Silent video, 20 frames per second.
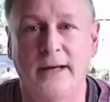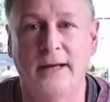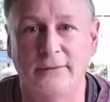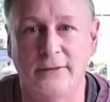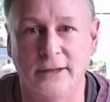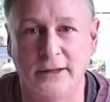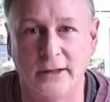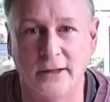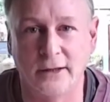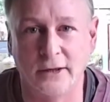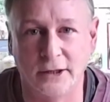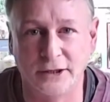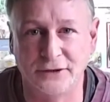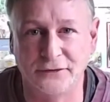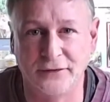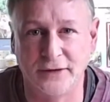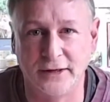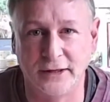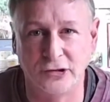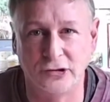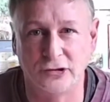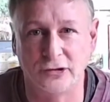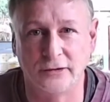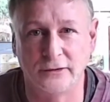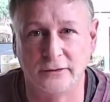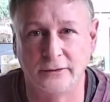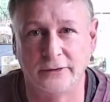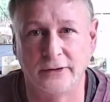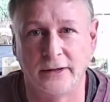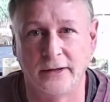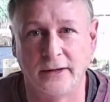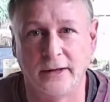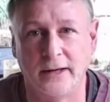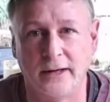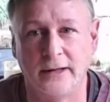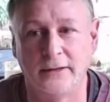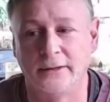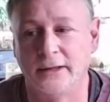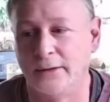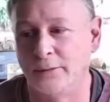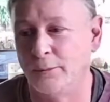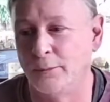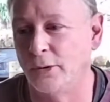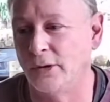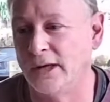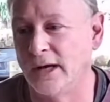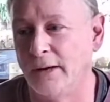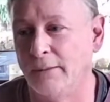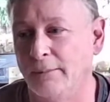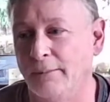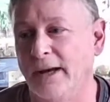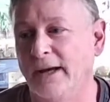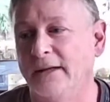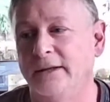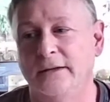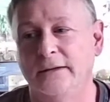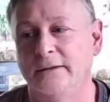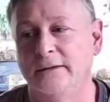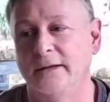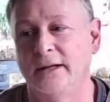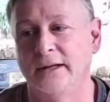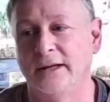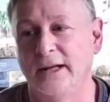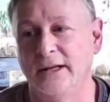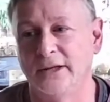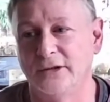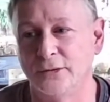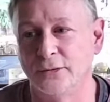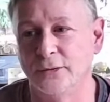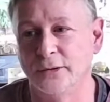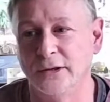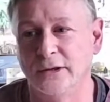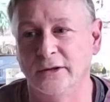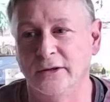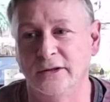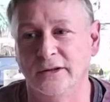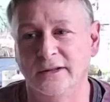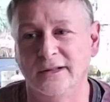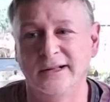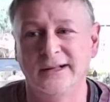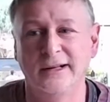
have a little ice fish, and then we'll come back, and that's all good."